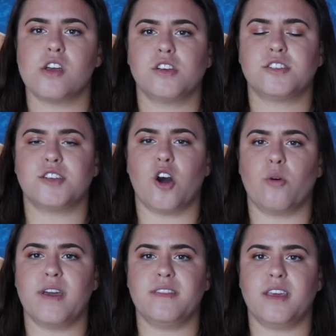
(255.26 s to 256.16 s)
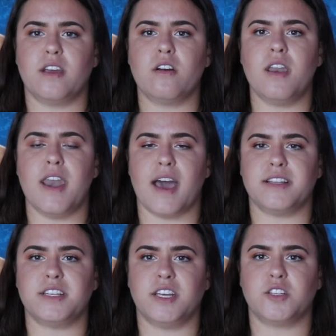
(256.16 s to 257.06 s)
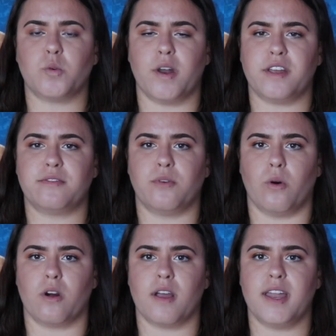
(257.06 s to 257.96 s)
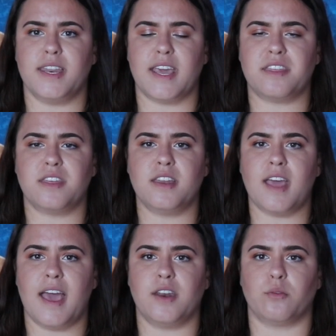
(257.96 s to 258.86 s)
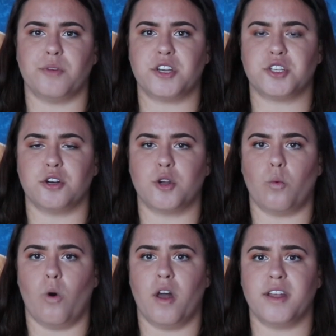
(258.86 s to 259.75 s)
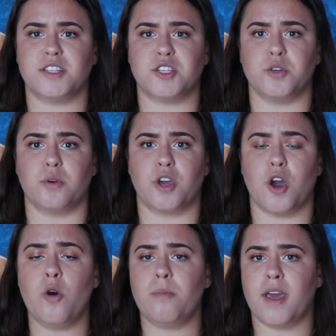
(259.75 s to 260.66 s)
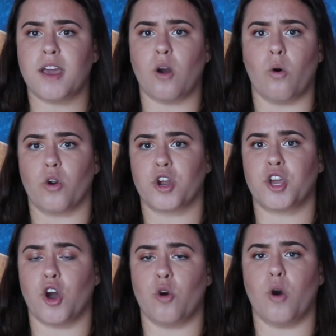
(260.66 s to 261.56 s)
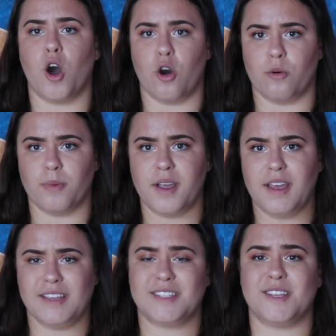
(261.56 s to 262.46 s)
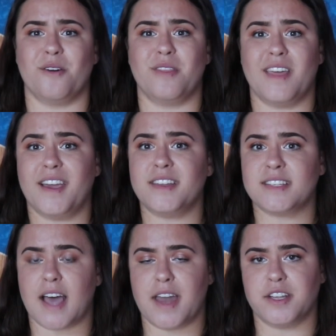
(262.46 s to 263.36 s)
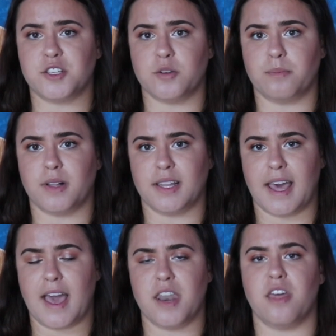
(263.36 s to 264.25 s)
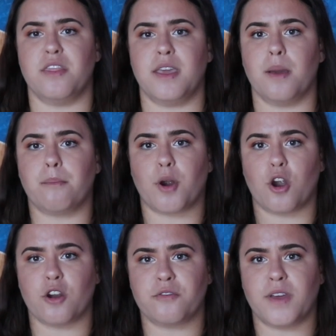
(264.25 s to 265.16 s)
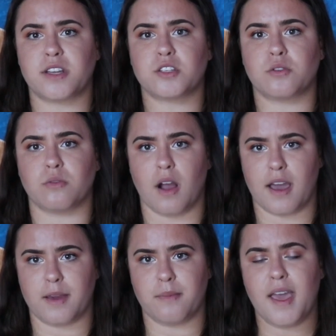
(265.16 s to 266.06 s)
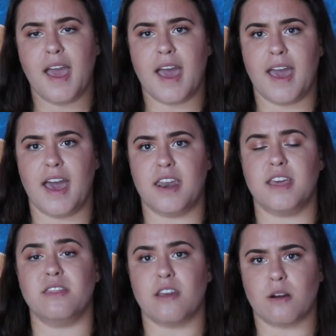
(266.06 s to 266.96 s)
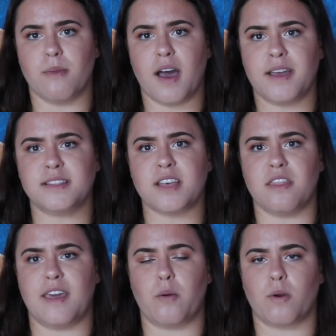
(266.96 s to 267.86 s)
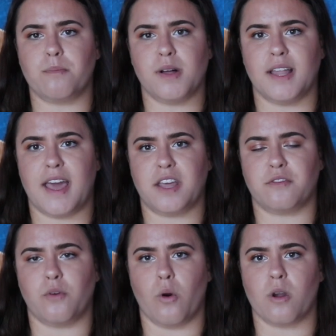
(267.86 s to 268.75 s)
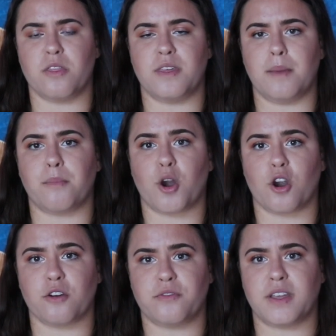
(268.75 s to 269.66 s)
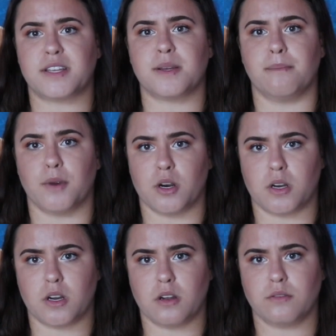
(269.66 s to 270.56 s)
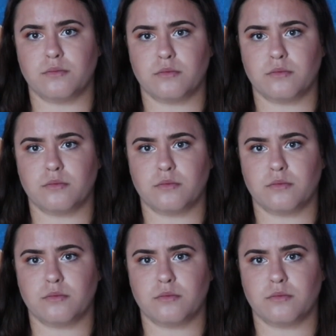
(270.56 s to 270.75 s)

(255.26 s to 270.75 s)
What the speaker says: So in the year 1924, Nathan and Richard wanted to go big or go home. So they decided to plan the perfect crime. And in their minds, they were planning for the perfect murder.